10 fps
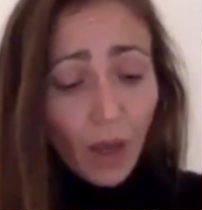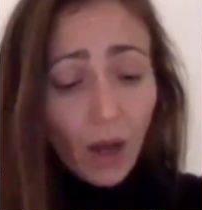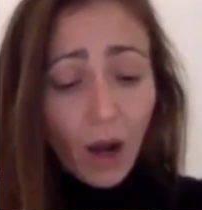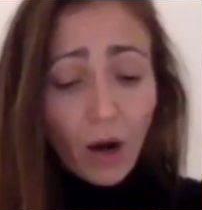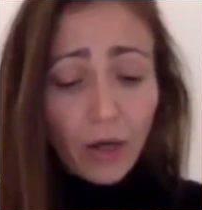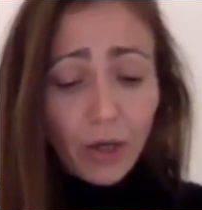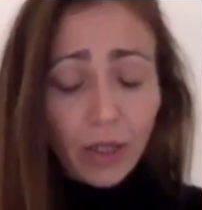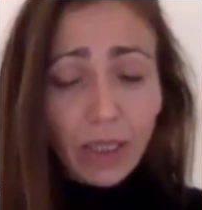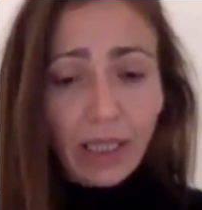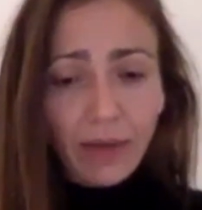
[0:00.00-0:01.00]

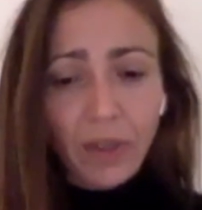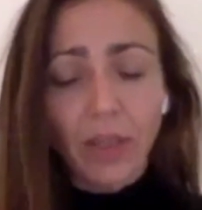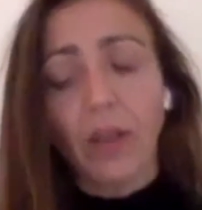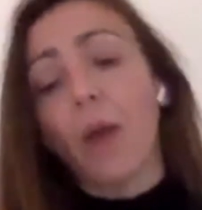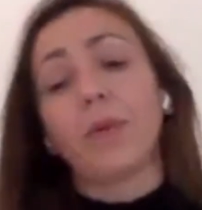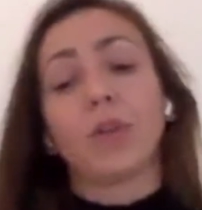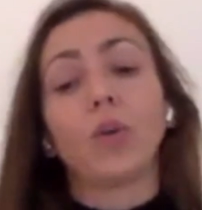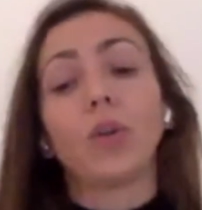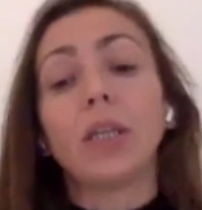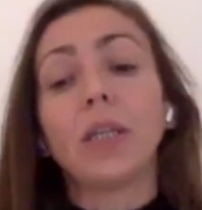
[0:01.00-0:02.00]
are given an
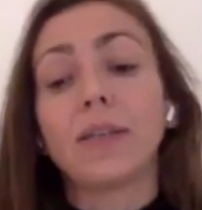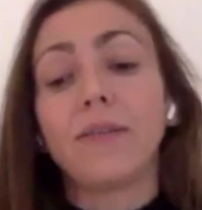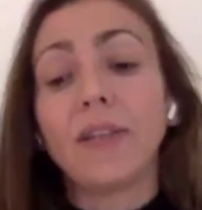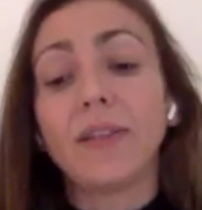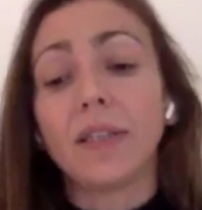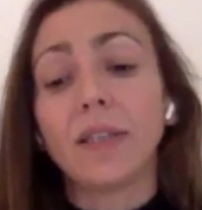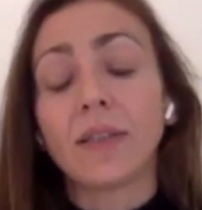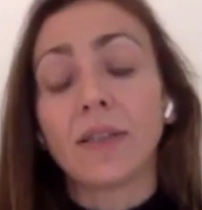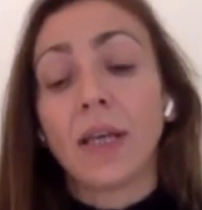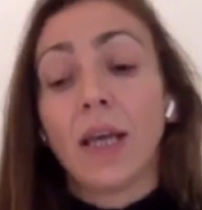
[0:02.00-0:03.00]
opportunity to visit
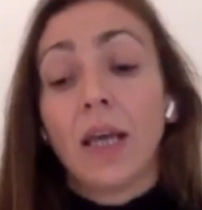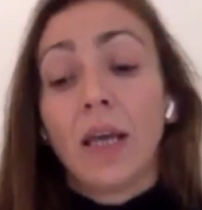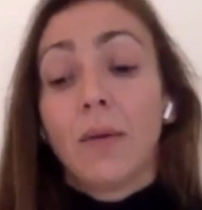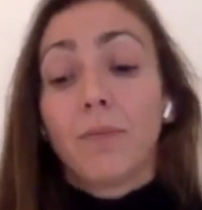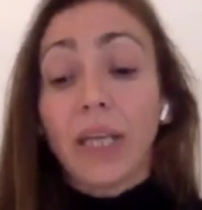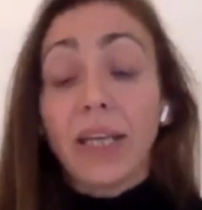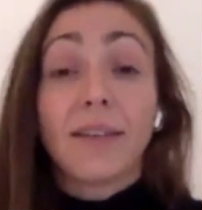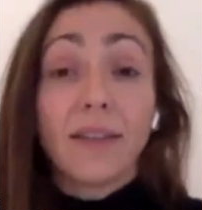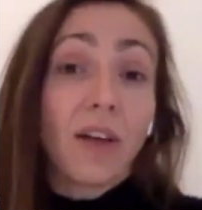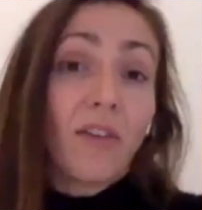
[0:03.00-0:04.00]

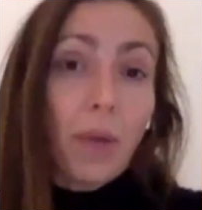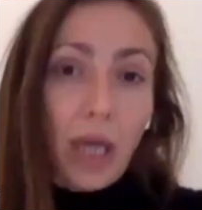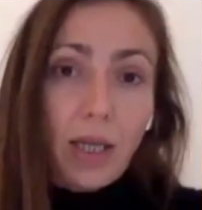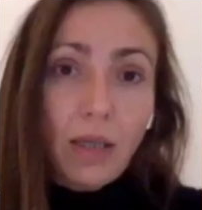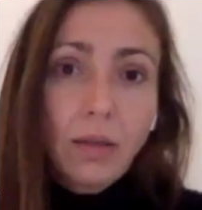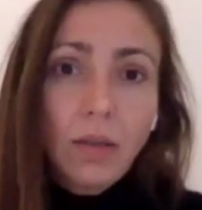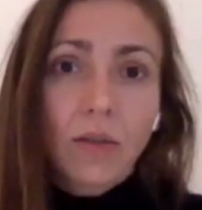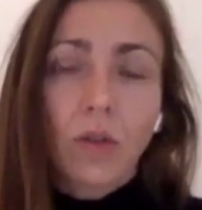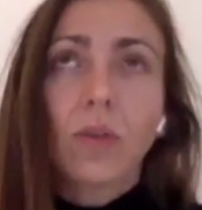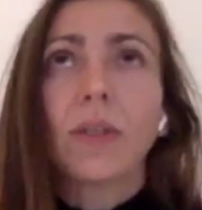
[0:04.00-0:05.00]
places of pain,
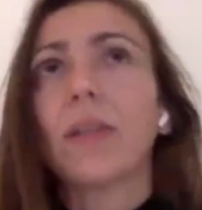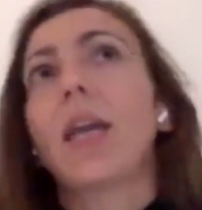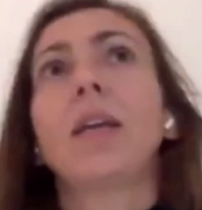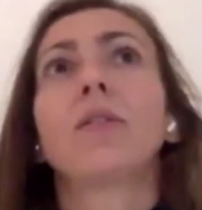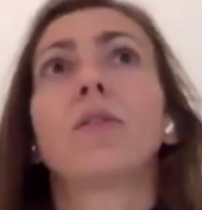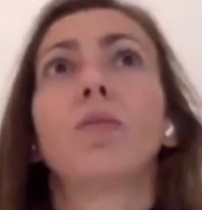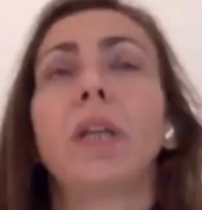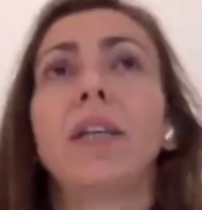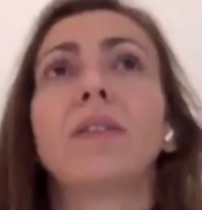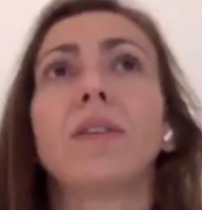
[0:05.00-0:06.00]
so to say, so
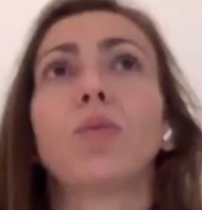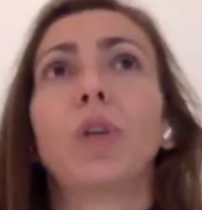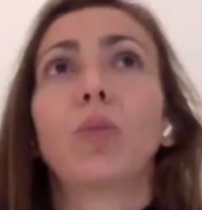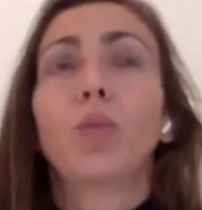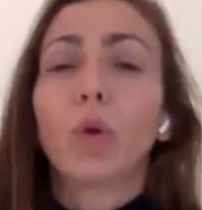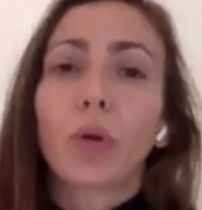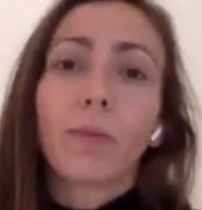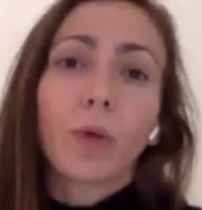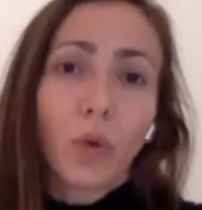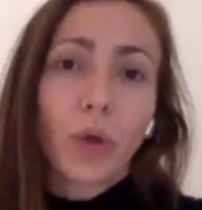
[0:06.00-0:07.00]
places where
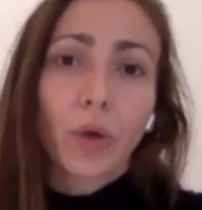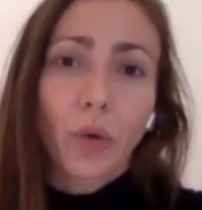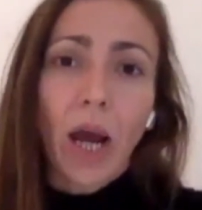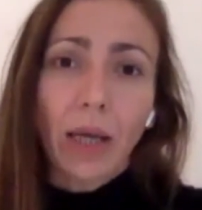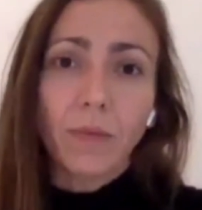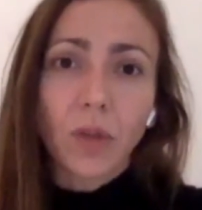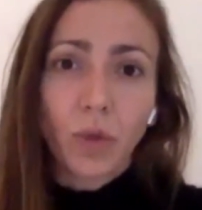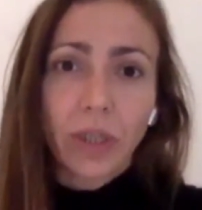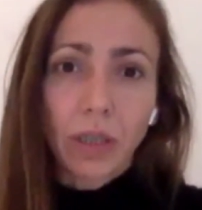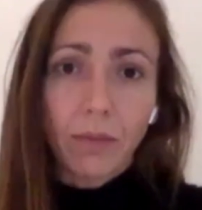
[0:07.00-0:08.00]
war crimes
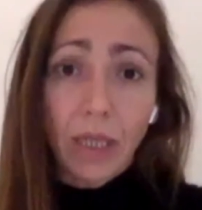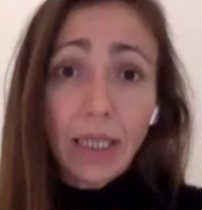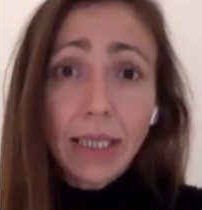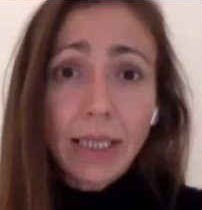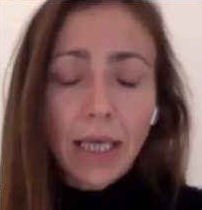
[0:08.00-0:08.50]
were committed.